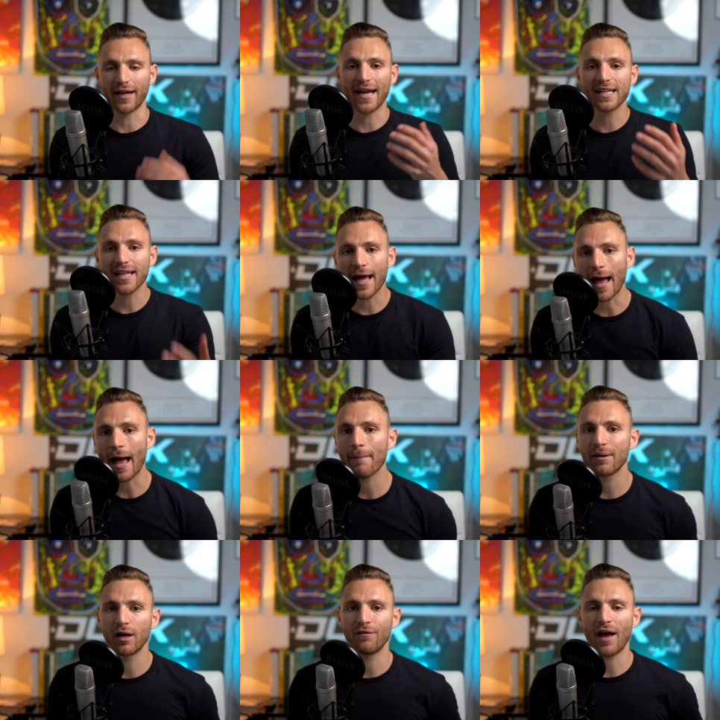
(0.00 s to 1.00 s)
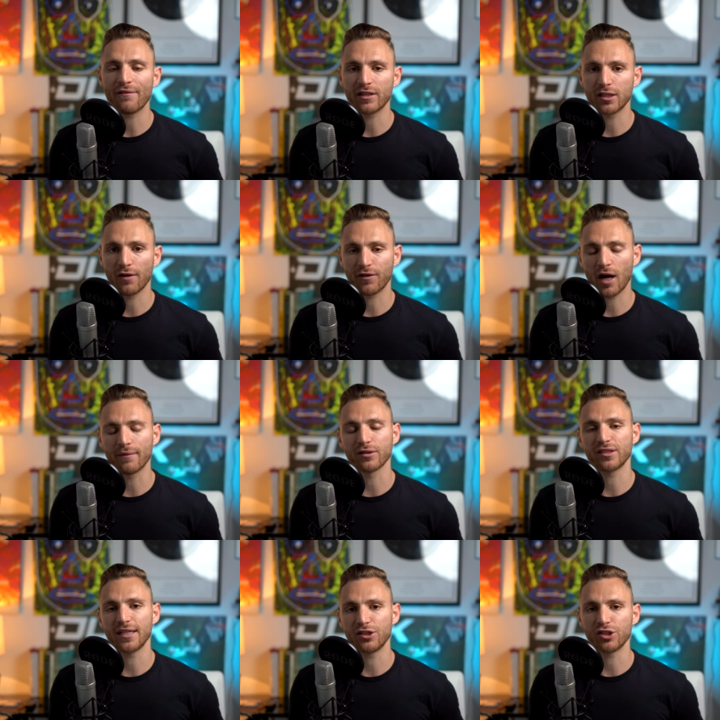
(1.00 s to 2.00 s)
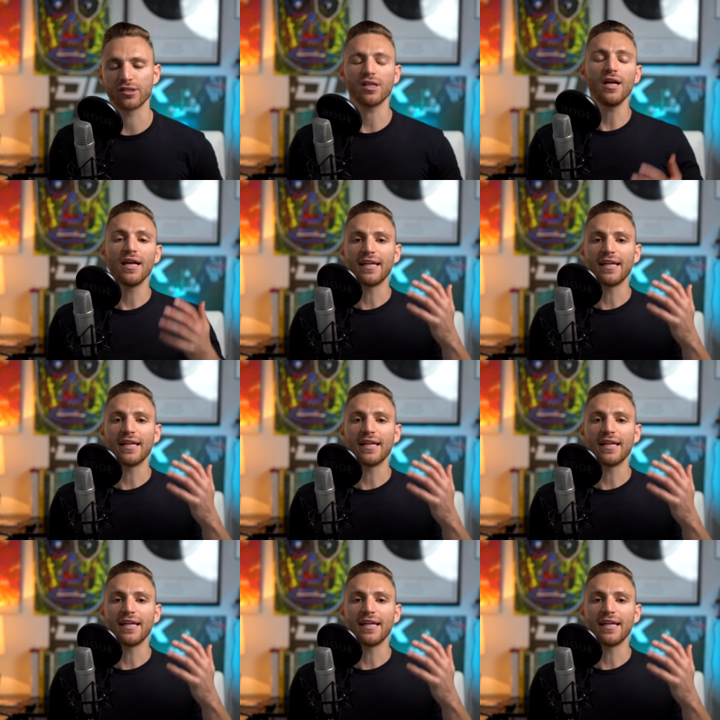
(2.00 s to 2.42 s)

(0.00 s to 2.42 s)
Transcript: Get in the habit of having tough conversations.